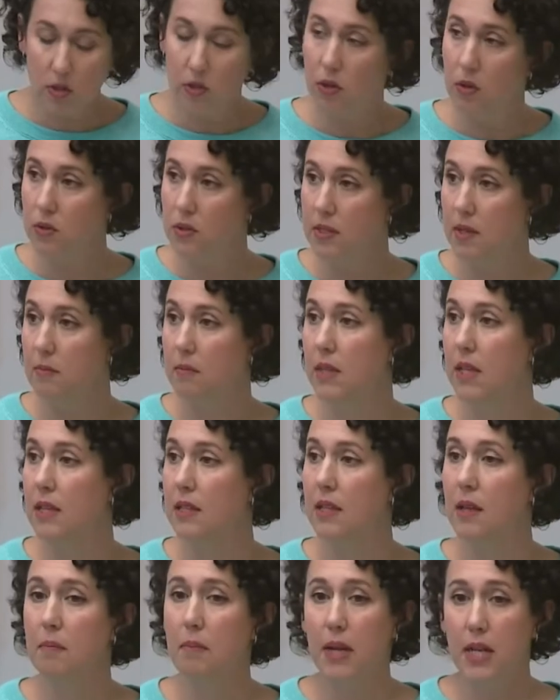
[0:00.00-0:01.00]
know
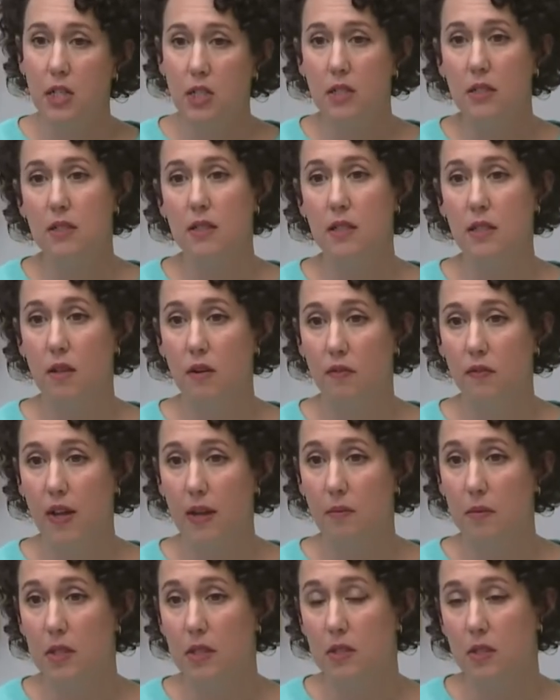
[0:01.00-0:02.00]
something that patients and their
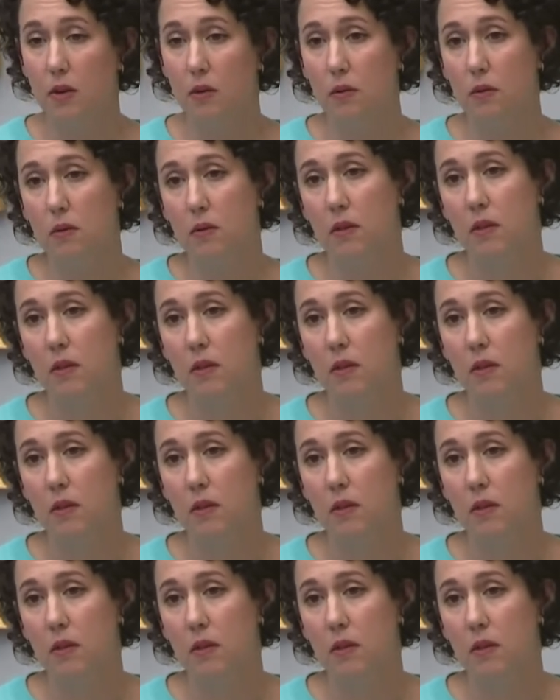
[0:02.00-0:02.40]
families don't?